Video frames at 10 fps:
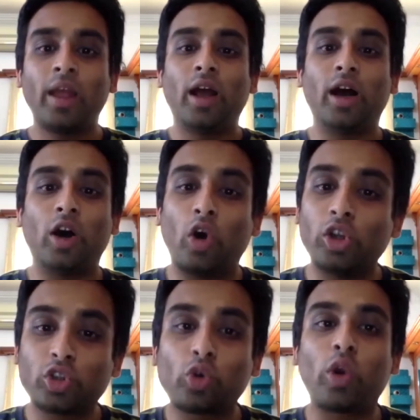
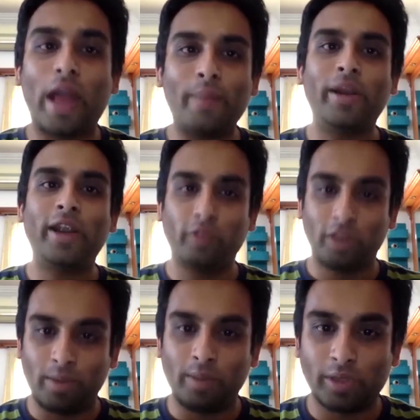Also collaborate with
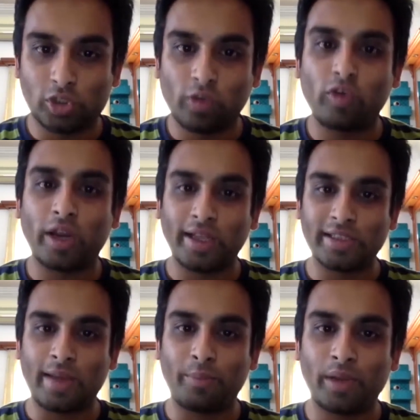people. So for
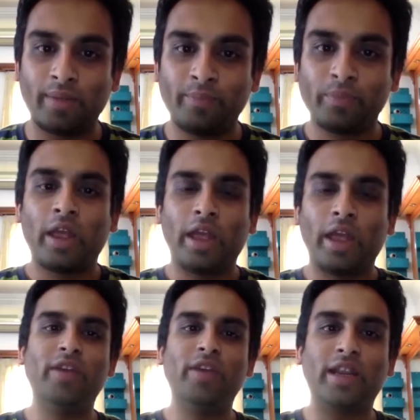example,
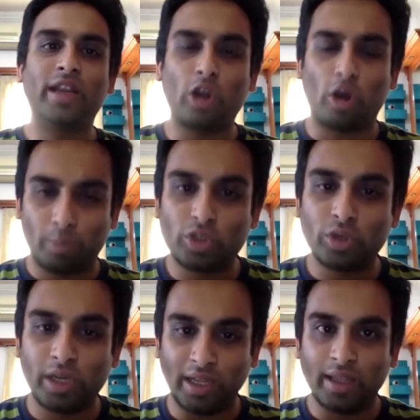if we get an
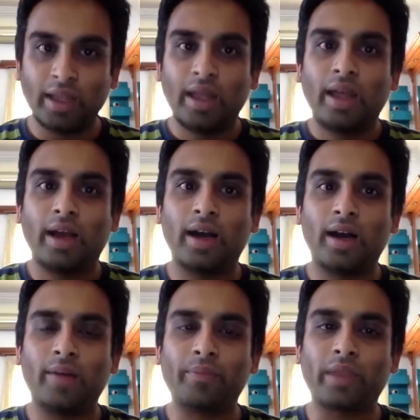opportunity
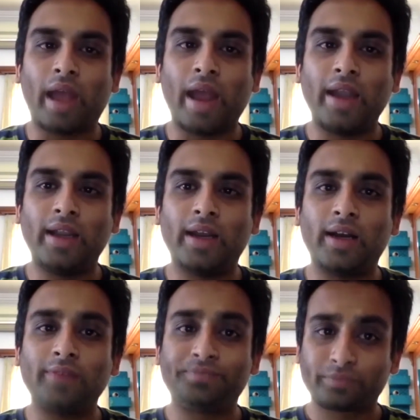but